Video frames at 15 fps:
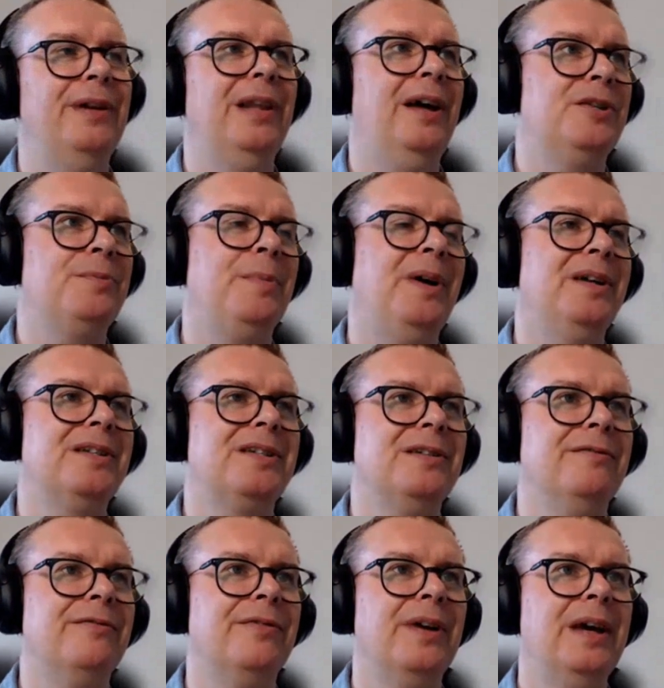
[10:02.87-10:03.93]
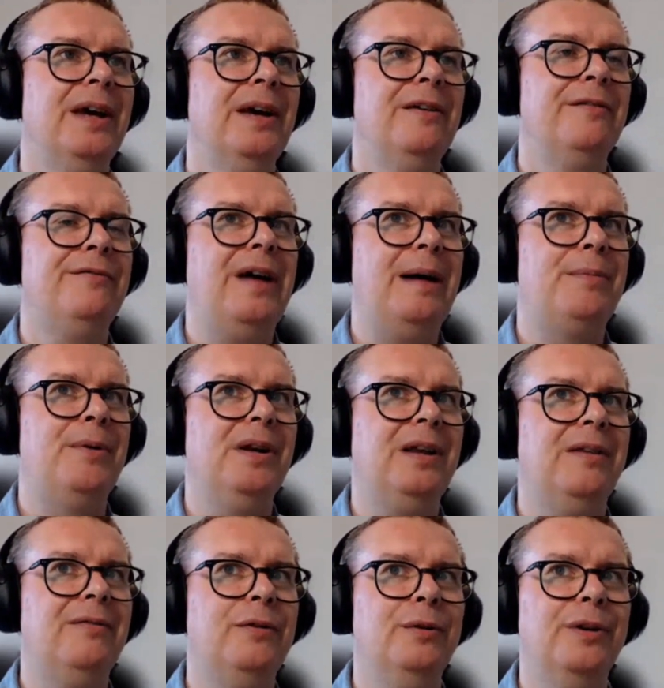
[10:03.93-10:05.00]
for large parts of
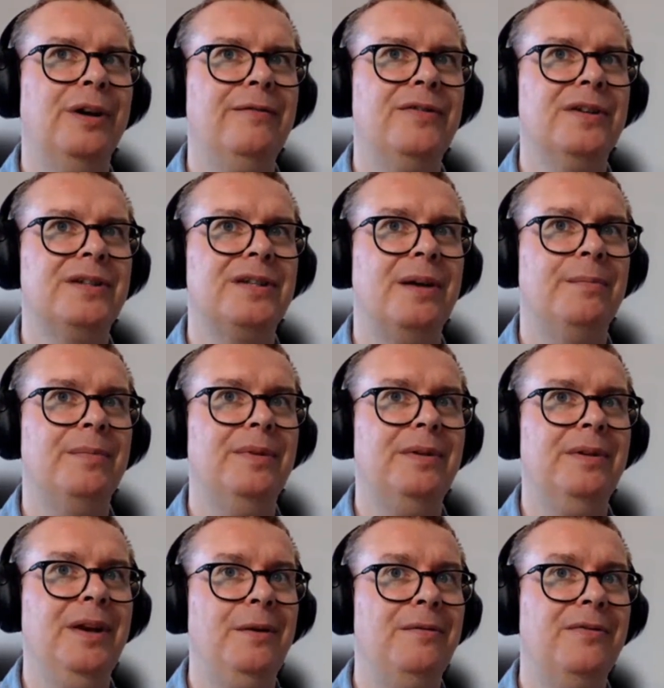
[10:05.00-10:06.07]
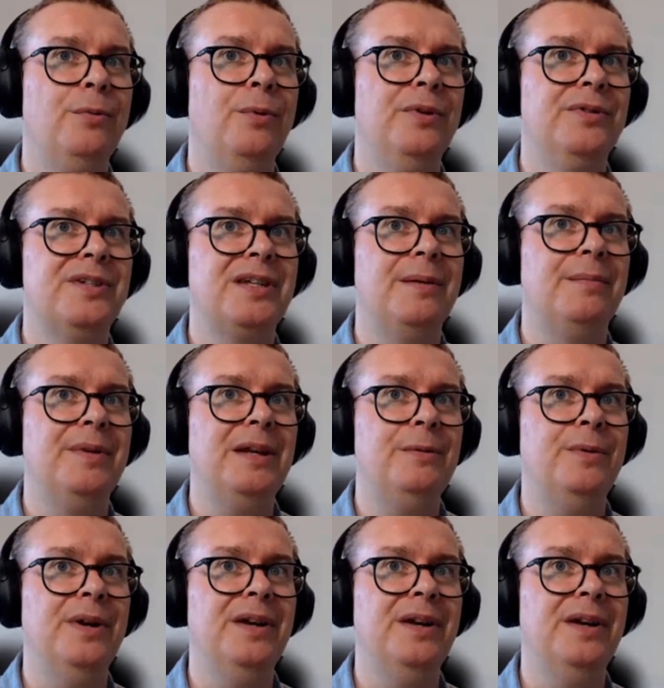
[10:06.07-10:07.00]
Fabric. If you're looking for if you want somebody